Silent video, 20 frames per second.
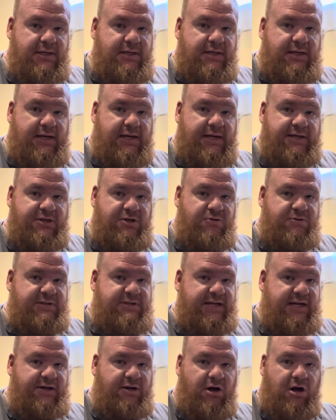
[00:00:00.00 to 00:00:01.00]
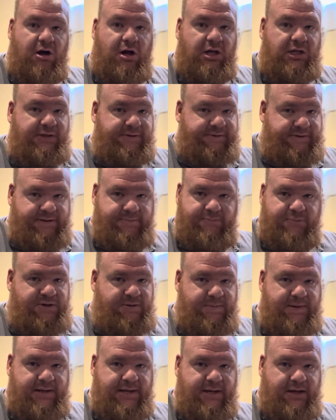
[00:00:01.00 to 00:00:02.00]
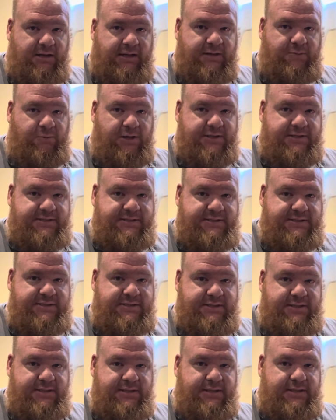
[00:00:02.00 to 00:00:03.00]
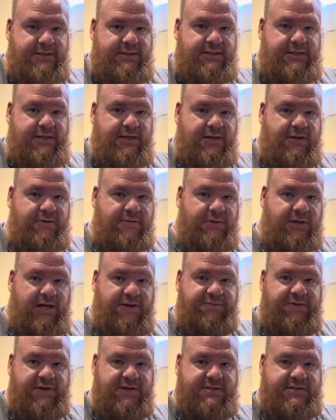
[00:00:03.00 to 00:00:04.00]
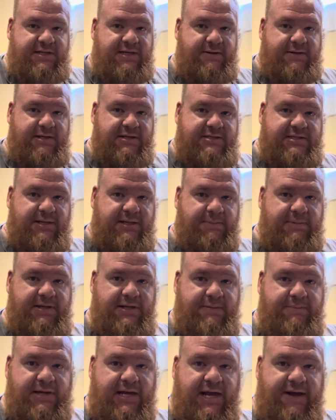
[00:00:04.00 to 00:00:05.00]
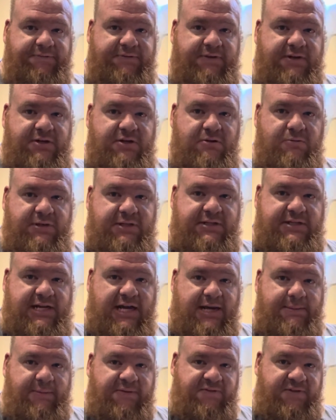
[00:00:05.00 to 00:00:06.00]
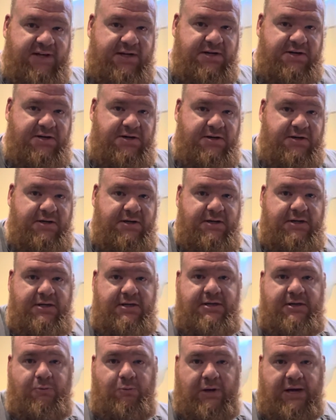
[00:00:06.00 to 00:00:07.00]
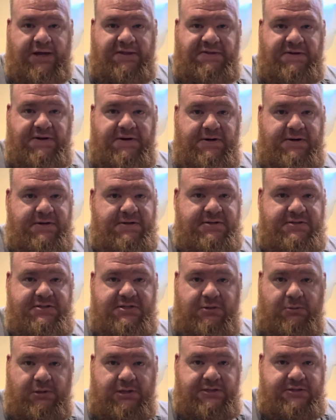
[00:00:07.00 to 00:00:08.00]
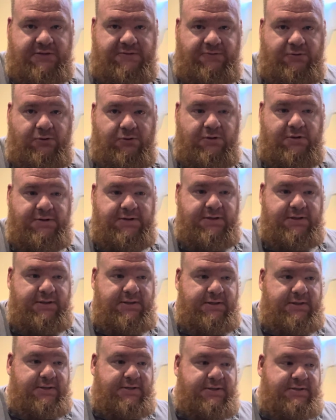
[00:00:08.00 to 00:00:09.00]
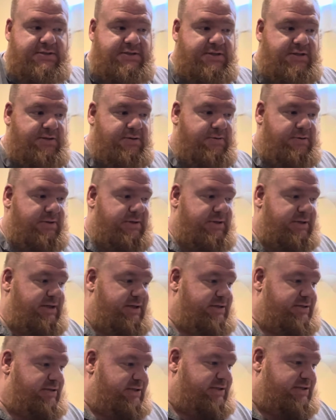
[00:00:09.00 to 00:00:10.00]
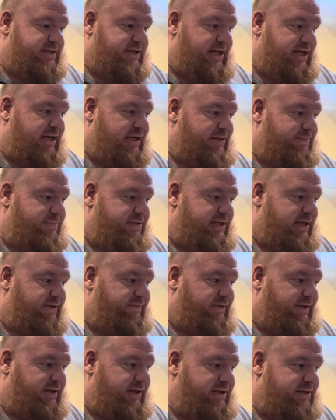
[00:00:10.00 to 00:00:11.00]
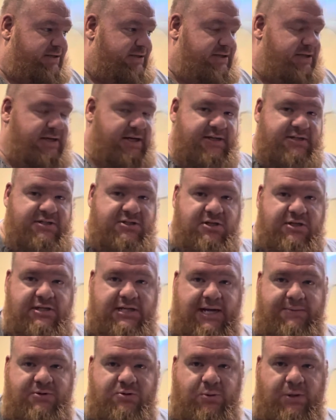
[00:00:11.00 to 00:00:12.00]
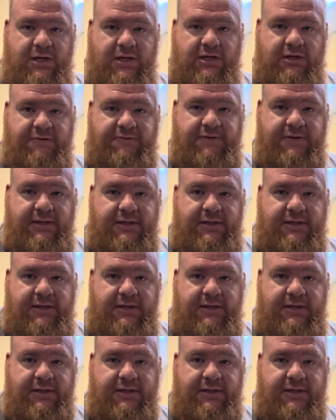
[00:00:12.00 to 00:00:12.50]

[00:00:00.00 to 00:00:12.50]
I don't take all of them with me all at once. Obviously, because some of them have to do with time of year, the weather, so on and so forth. So these are just the items that I've listed as to top 12.